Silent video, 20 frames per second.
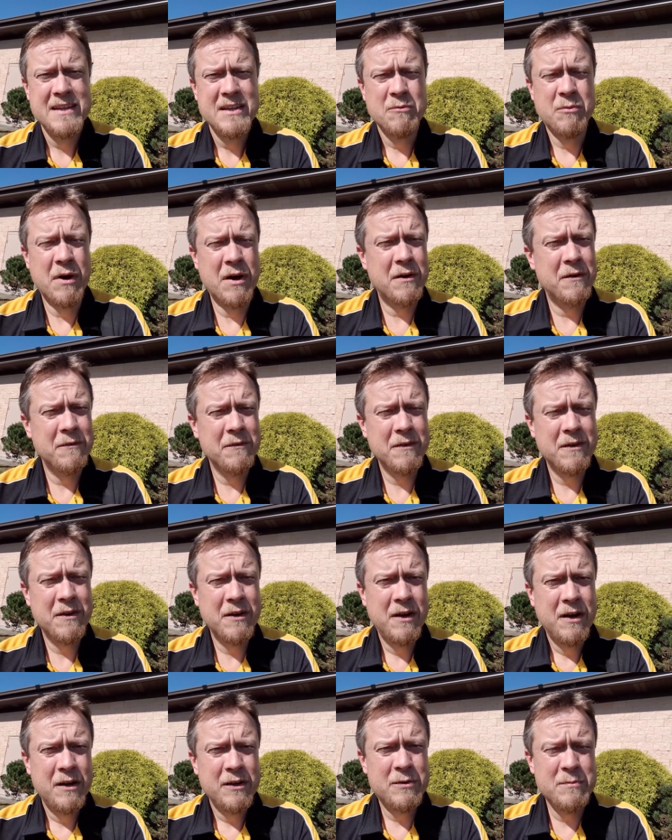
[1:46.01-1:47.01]
Well,
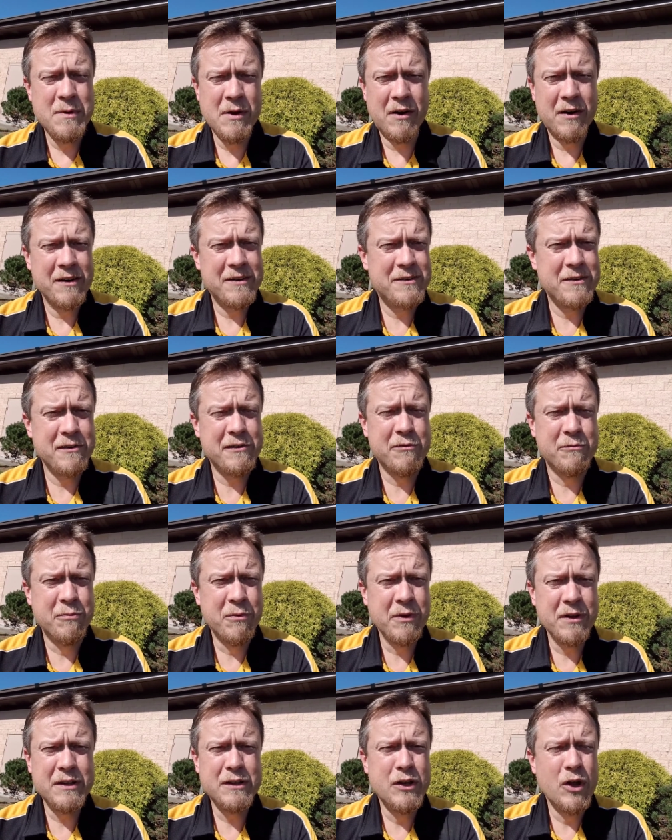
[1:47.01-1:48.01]
to be honest, there's
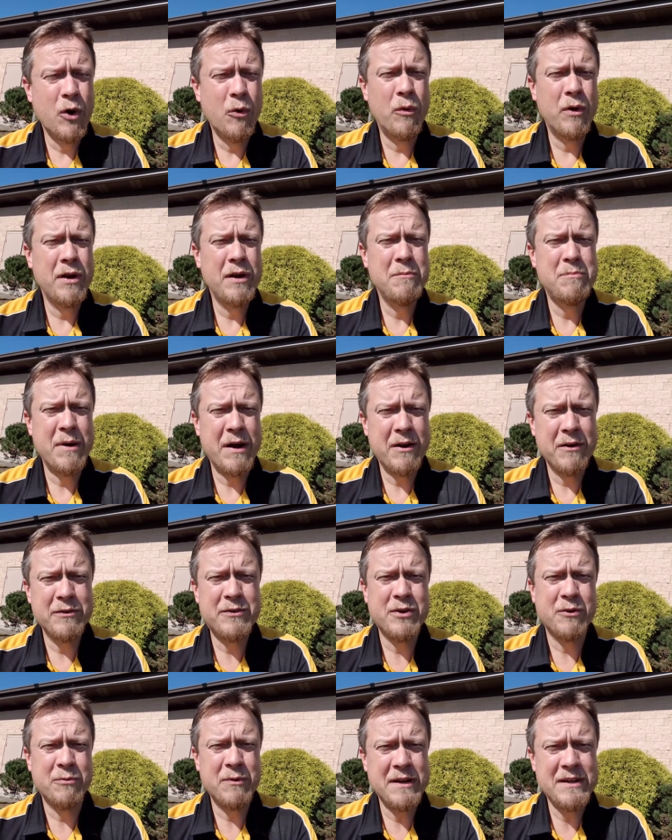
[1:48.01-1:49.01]
really no one better
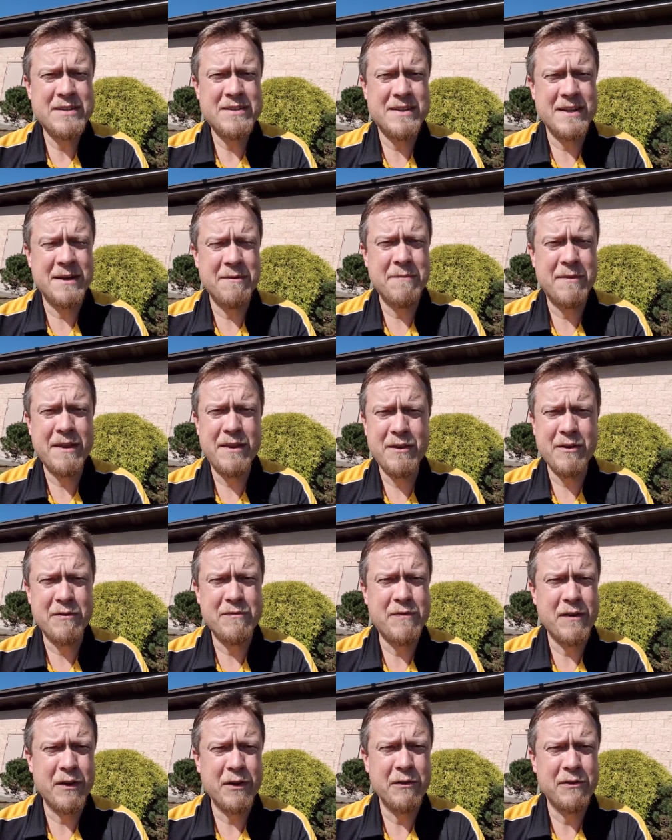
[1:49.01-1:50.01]
to reach them than their
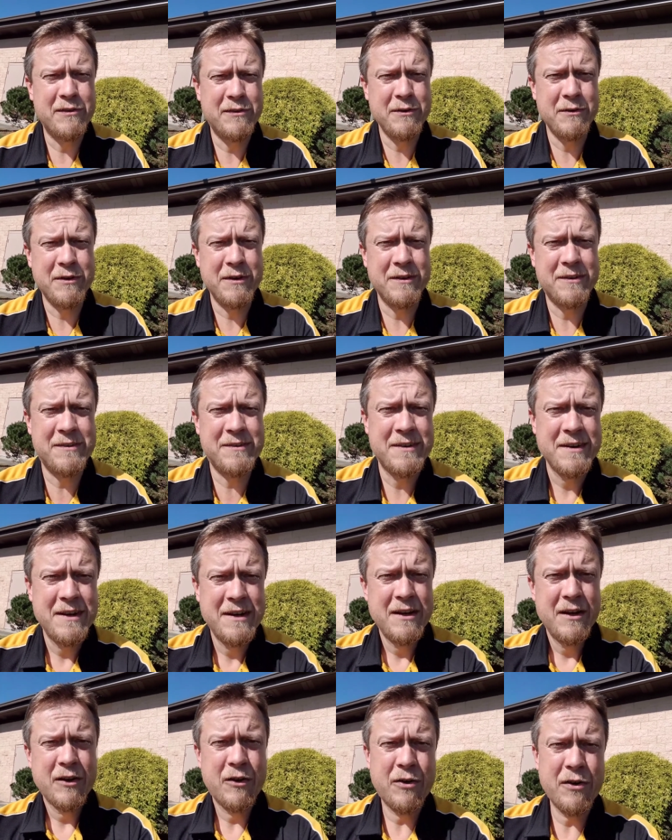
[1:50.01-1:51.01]
fellow students.
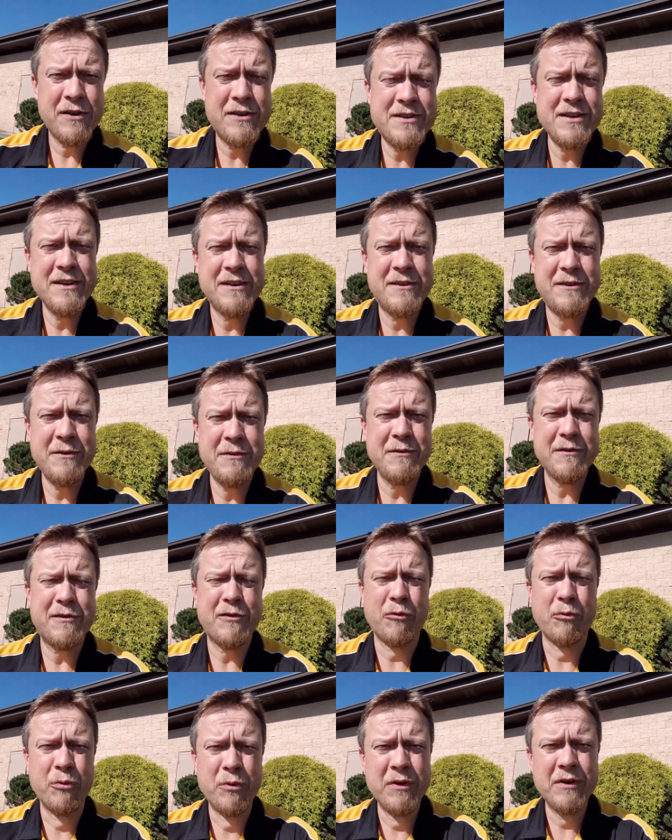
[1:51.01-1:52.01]
Christian
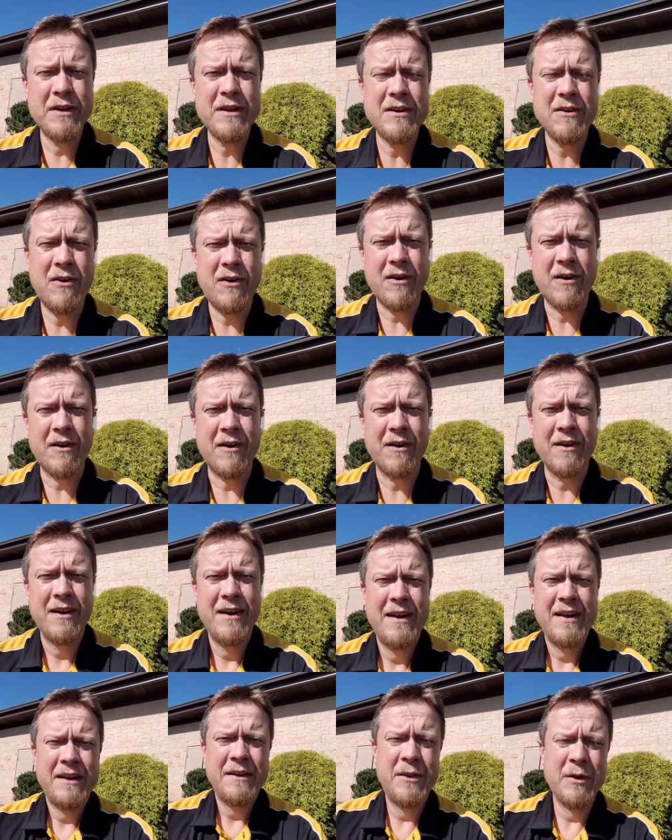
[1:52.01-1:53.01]
students really are
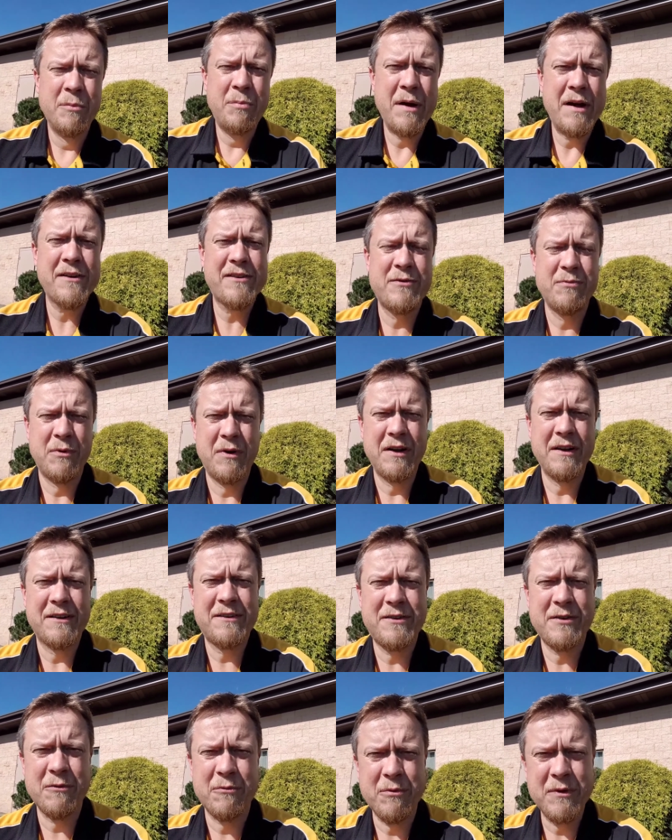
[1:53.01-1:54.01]
the best ones
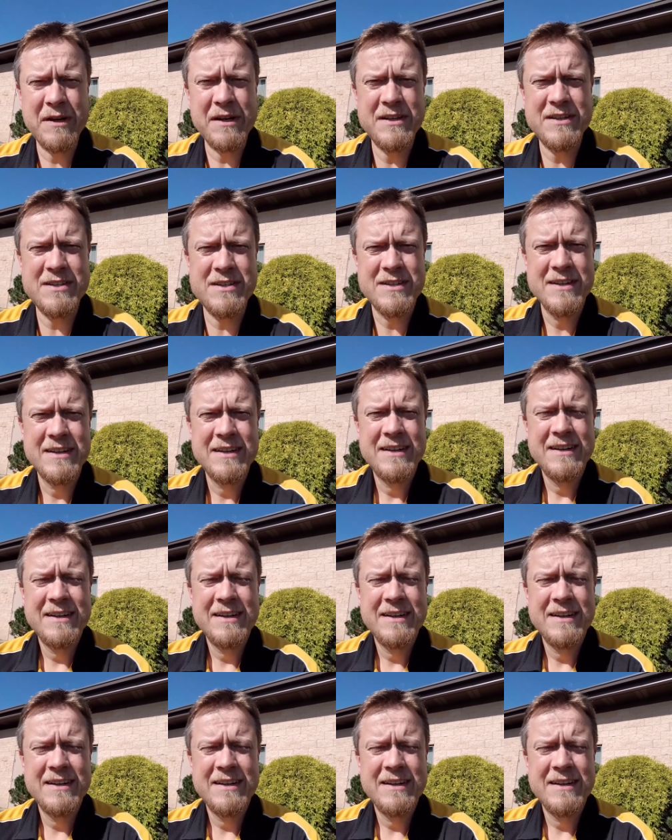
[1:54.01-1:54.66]
to reach